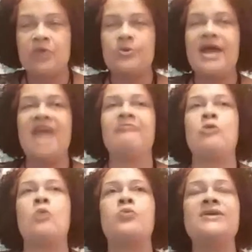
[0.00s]
We have
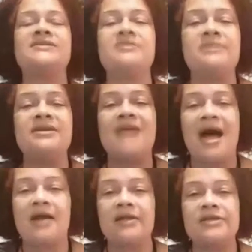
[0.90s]
more wisdom and
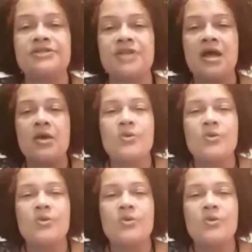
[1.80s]
knowledge.